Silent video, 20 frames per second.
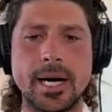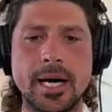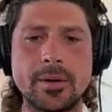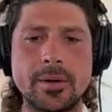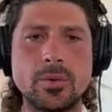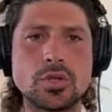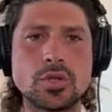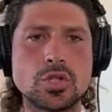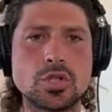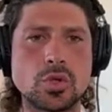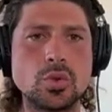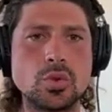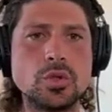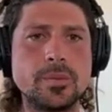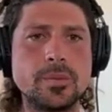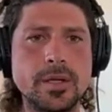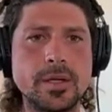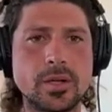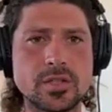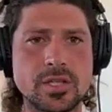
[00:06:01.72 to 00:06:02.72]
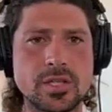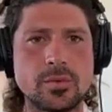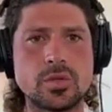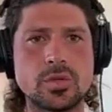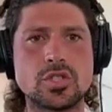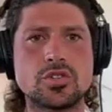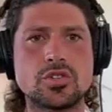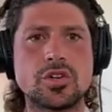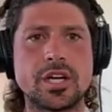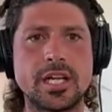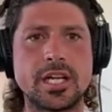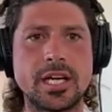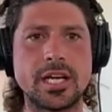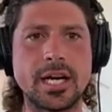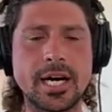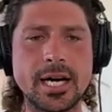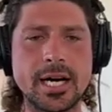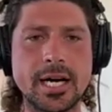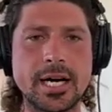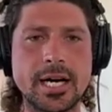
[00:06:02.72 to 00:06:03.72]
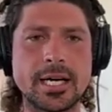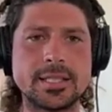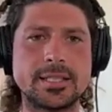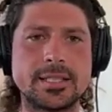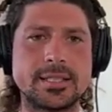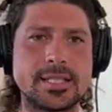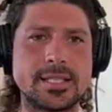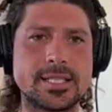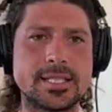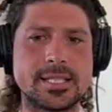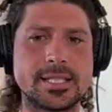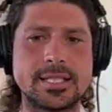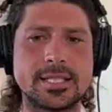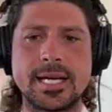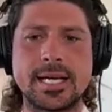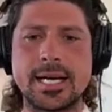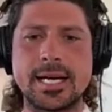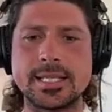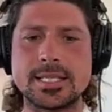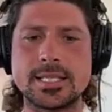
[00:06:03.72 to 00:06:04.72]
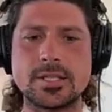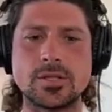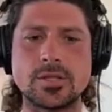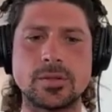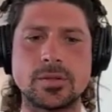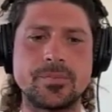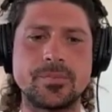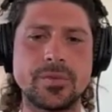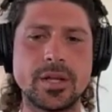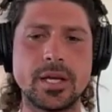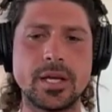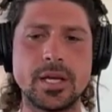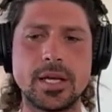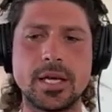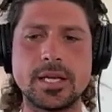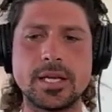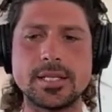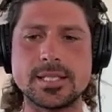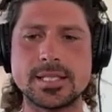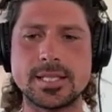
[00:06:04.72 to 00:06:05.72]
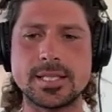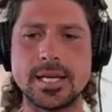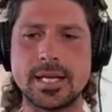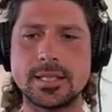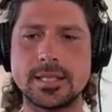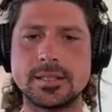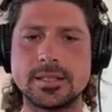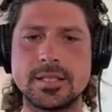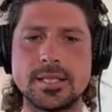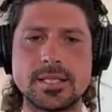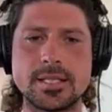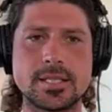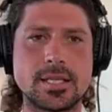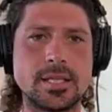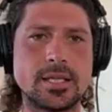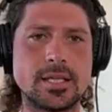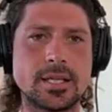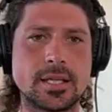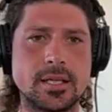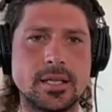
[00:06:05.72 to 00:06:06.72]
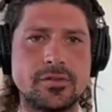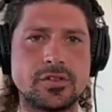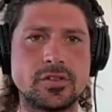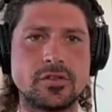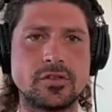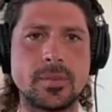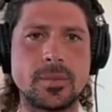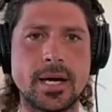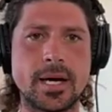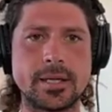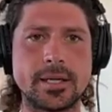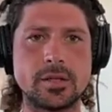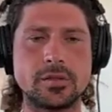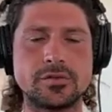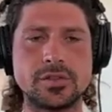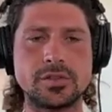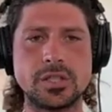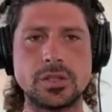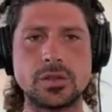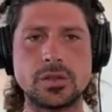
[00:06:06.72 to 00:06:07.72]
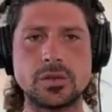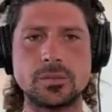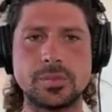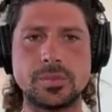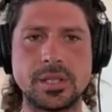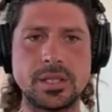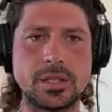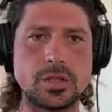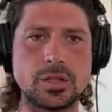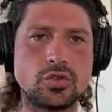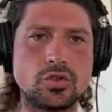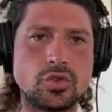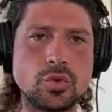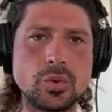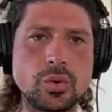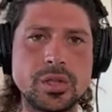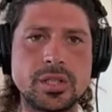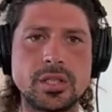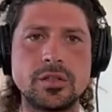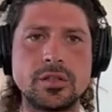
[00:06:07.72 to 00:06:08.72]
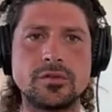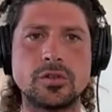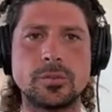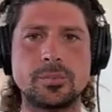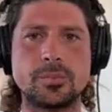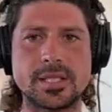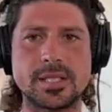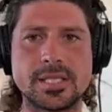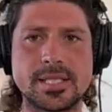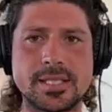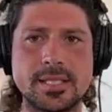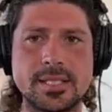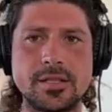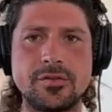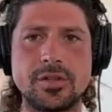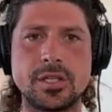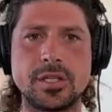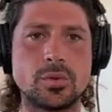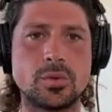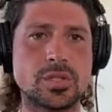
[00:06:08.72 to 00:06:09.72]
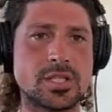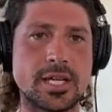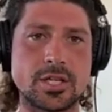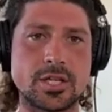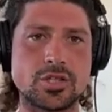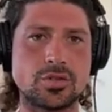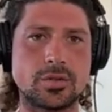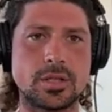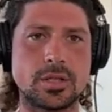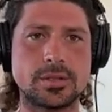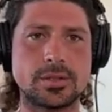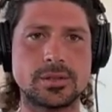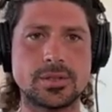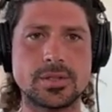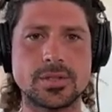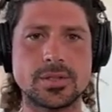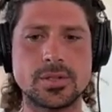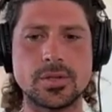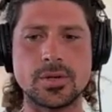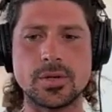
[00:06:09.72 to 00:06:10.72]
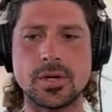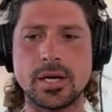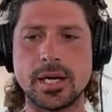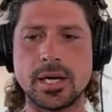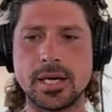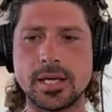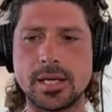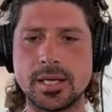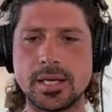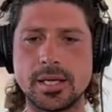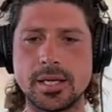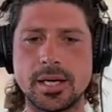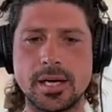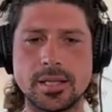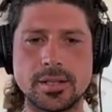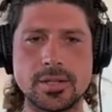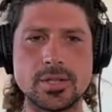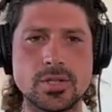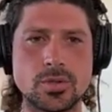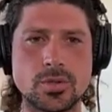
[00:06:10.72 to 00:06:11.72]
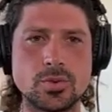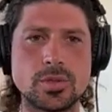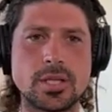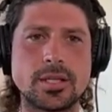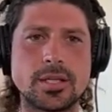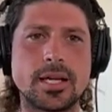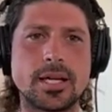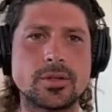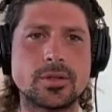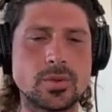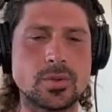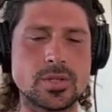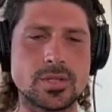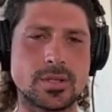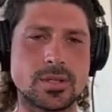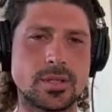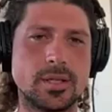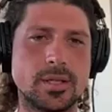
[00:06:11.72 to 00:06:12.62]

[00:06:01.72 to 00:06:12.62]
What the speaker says: but I was good because I was training hard and this and that. So instead, this inner gift of mine of in being intuitive or perceiving was natural. So I understood that that was